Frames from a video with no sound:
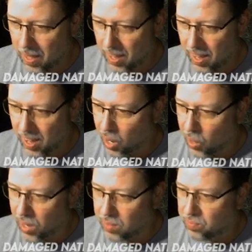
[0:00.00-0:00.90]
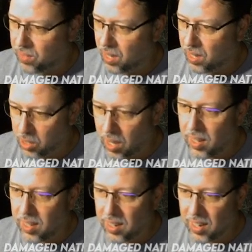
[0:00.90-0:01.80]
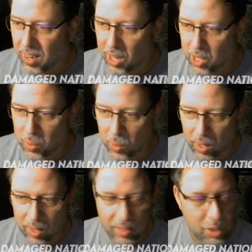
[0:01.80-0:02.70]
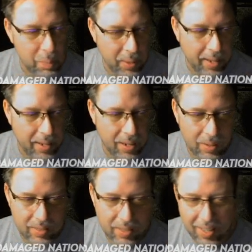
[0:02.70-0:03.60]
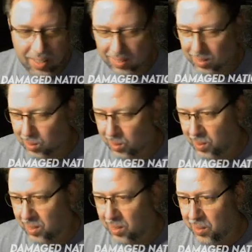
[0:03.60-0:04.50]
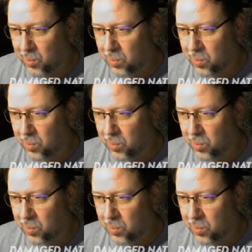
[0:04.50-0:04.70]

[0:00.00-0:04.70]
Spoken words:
All right. Are you playing at all tonight, or are you